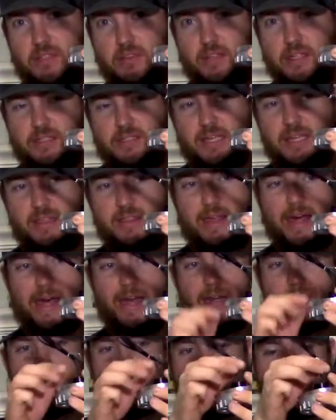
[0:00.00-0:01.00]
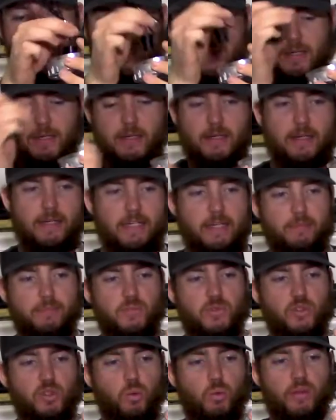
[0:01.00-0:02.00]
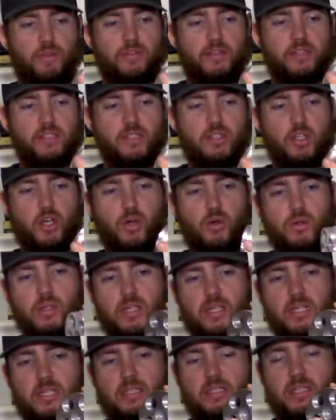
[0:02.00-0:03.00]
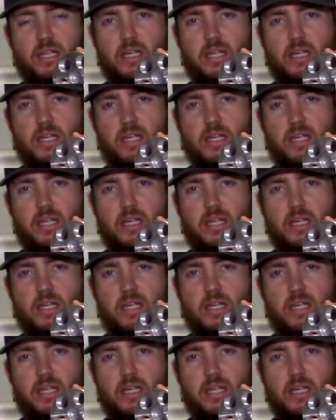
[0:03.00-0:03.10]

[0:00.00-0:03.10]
things like that. Um, so one thing to note is